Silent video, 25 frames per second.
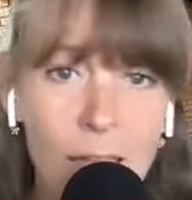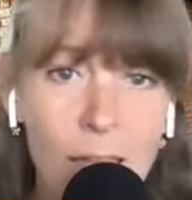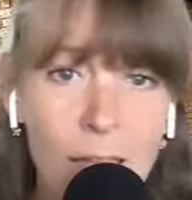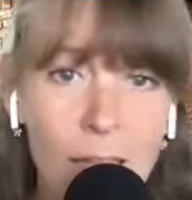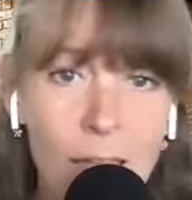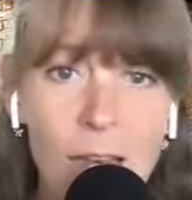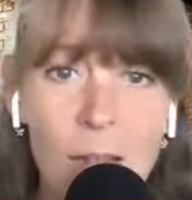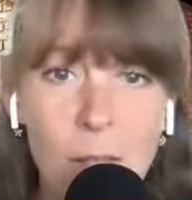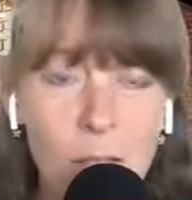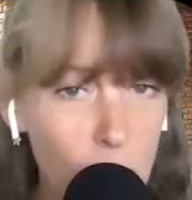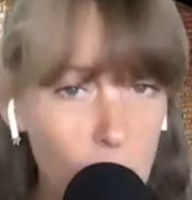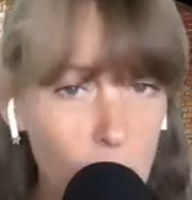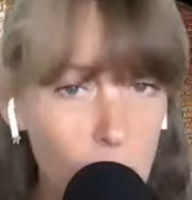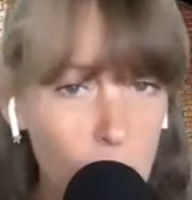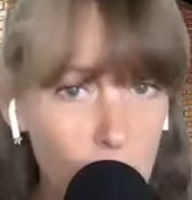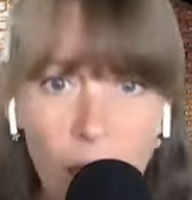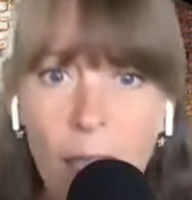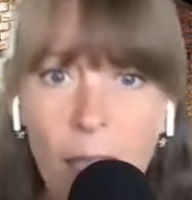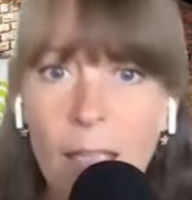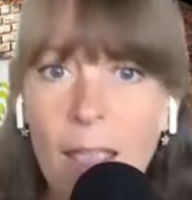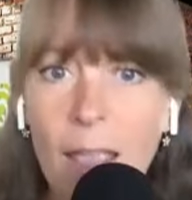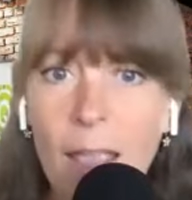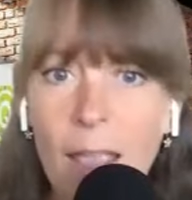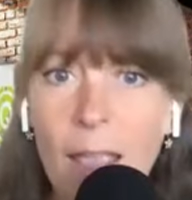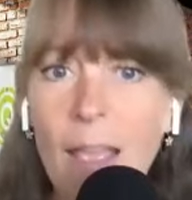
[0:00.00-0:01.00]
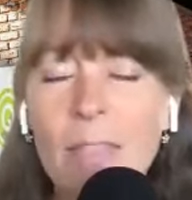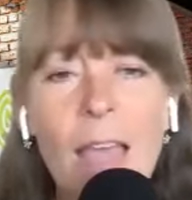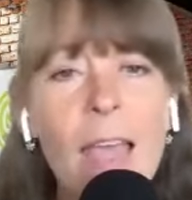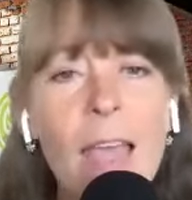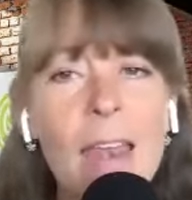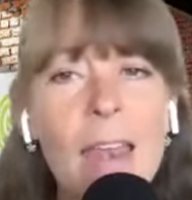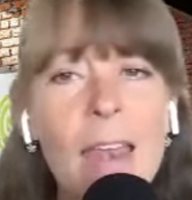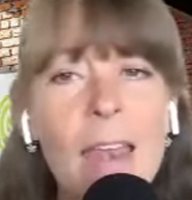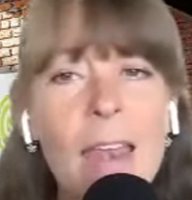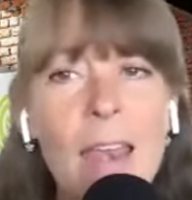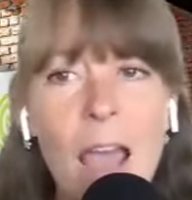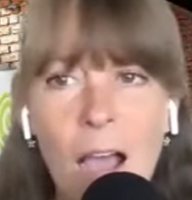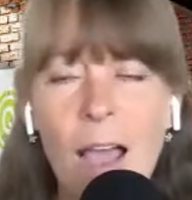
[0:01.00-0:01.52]
And I'd be like, okay. And
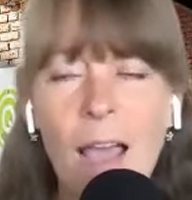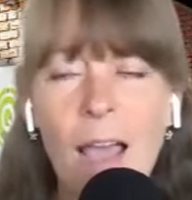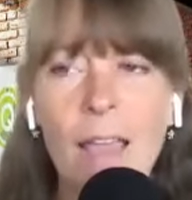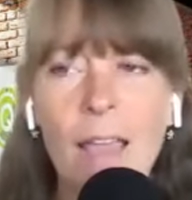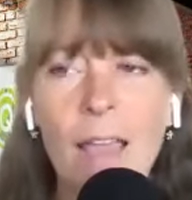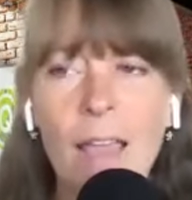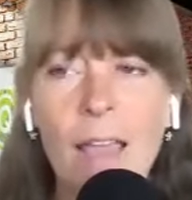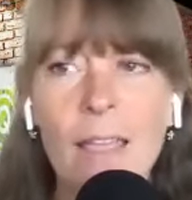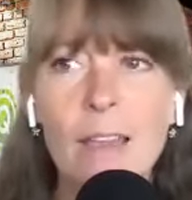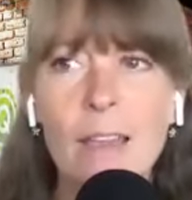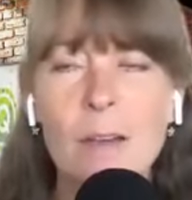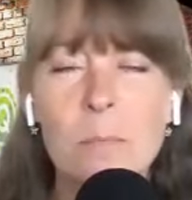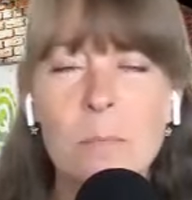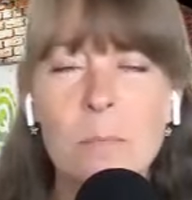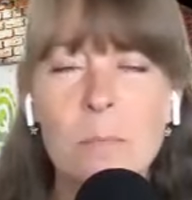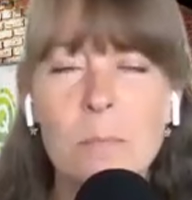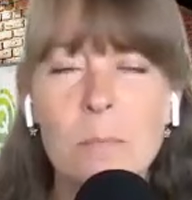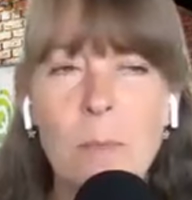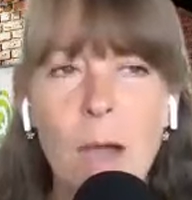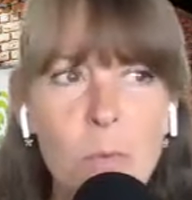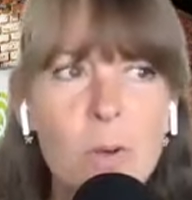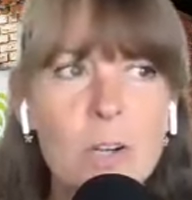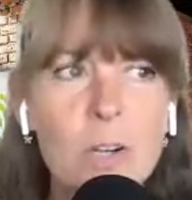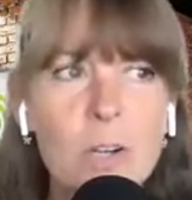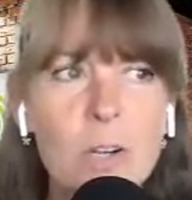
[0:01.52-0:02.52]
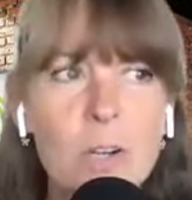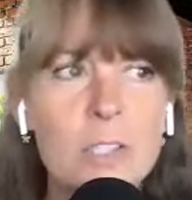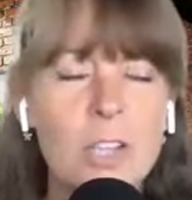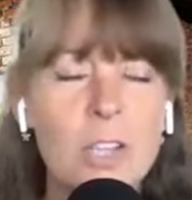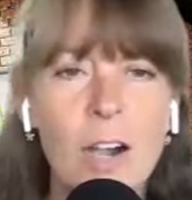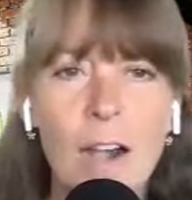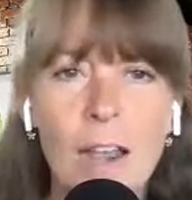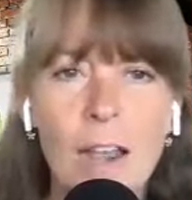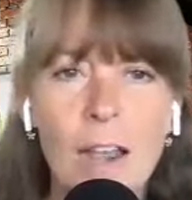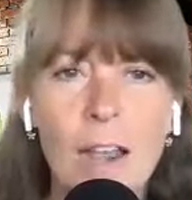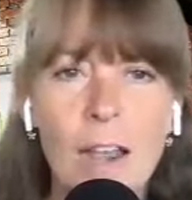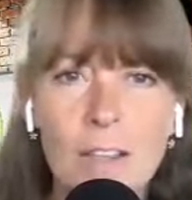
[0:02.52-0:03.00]
then my words are,